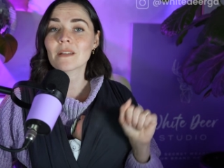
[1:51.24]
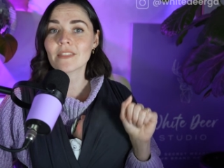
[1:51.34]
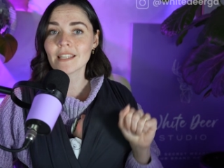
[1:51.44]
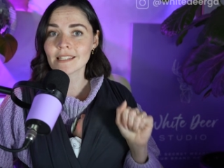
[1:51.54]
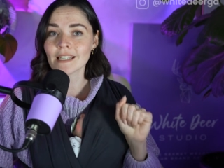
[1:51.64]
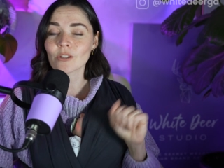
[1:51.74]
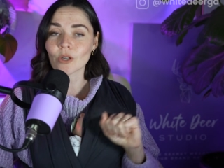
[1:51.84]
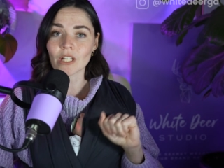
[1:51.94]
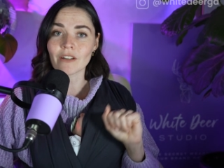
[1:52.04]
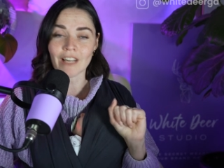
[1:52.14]
but this is
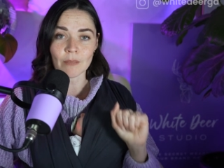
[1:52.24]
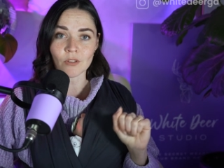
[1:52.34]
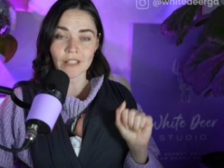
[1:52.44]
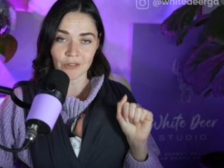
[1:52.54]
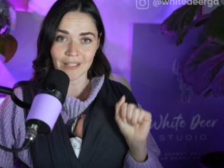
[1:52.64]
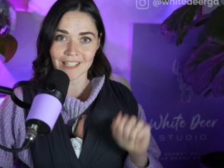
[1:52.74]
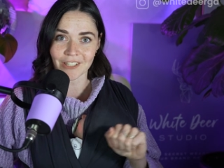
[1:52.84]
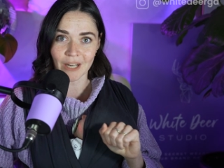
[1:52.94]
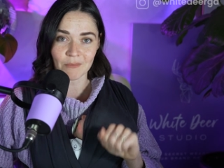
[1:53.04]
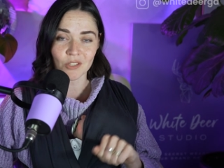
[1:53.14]
only available in your
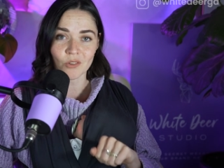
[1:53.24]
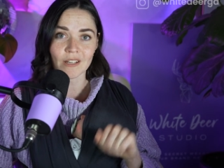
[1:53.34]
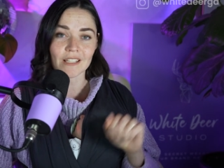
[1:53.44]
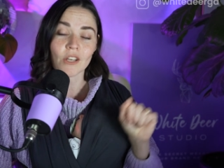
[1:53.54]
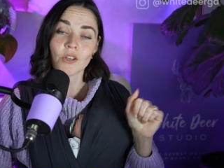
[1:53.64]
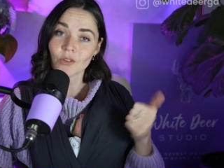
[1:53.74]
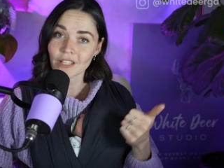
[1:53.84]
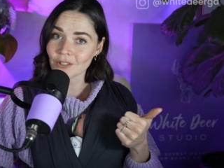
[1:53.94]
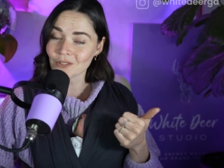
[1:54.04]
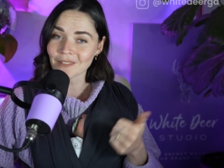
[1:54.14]
Instagram stories, not
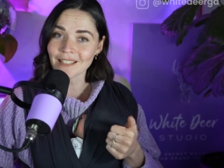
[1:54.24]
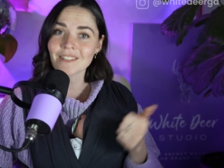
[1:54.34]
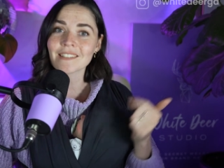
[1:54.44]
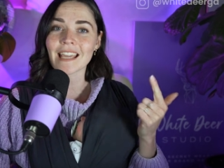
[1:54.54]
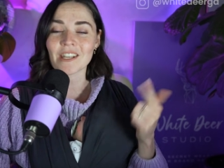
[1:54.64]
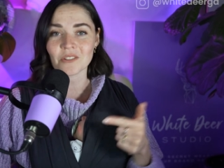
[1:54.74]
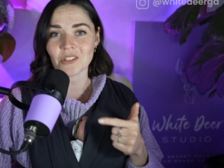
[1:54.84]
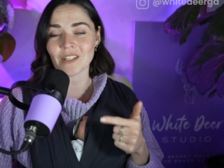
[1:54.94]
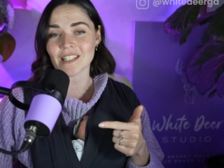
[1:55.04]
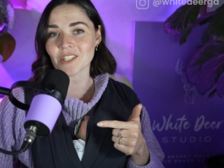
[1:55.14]
in your reels and not
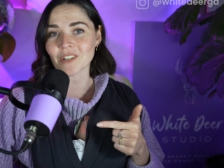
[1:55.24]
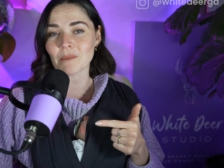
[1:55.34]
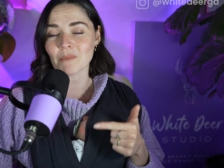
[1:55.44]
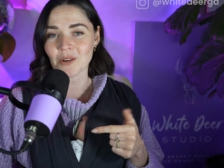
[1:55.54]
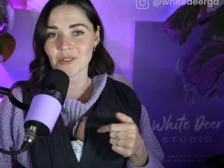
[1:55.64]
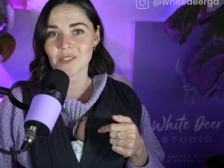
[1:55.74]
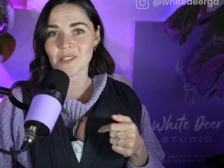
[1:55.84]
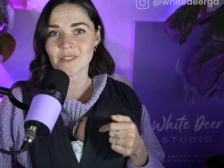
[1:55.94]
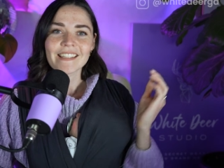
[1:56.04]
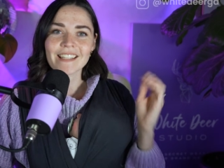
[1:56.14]
in your Instagram
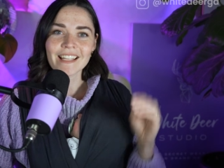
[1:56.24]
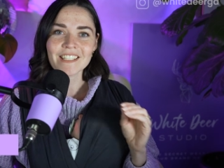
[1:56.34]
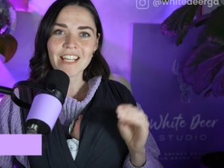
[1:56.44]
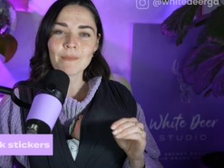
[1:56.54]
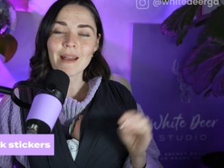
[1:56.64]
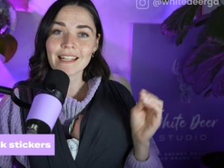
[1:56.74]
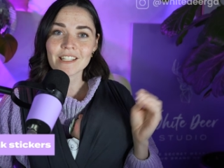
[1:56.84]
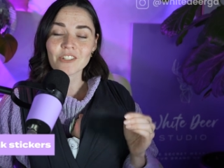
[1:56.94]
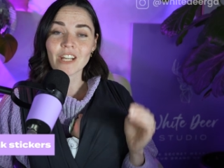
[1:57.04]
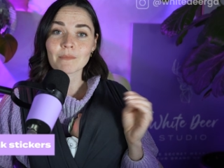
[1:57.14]
posts. So let's chat about
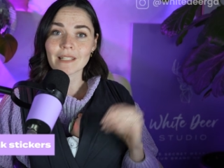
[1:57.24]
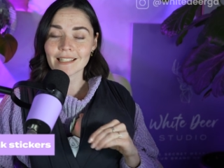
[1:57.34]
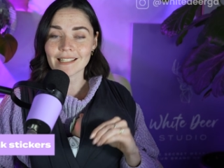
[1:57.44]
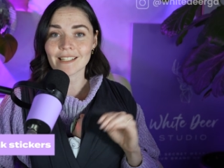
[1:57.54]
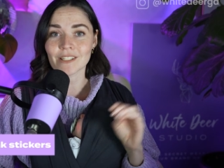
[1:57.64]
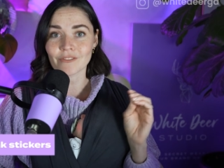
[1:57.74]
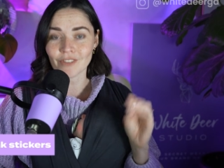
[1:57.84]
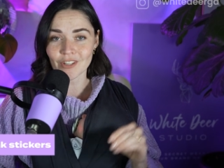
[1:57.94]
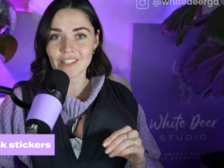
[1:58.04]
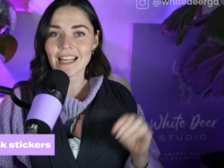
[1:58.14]
Instagram link stickers
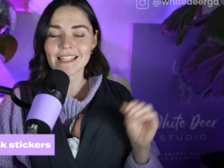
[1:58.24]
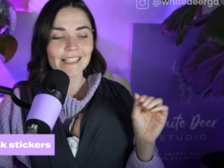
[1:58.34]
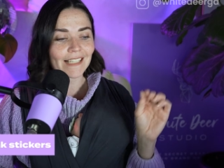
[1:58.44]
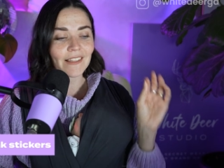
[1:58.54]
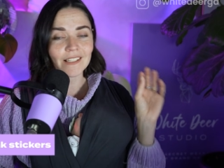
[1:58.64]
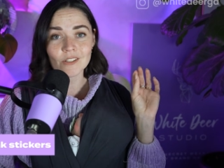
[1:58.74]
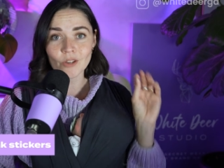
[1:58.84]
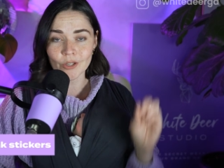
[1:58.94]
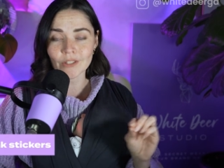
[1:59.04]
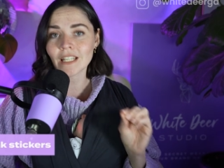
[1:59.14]
first. As I said, this is
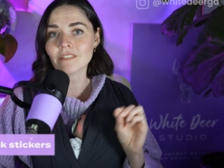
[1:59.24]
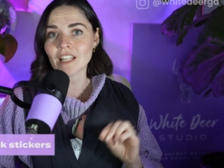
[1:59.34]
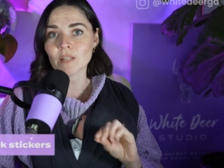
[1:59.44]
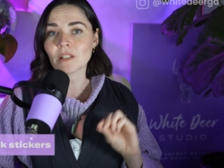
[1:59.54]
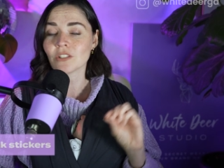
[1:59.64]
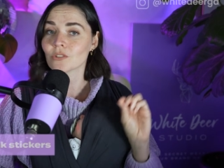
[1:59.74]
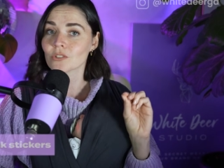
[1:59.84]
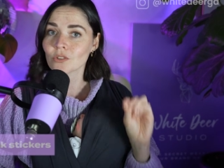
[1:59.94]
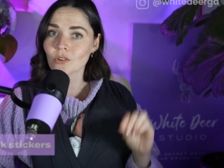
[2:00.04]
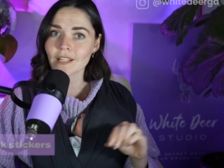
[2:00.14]
only available in your
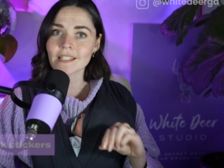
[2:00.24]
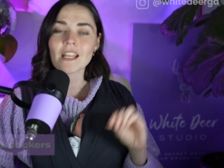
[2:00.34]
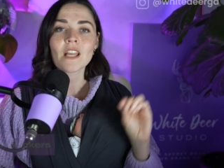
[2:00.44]
stories,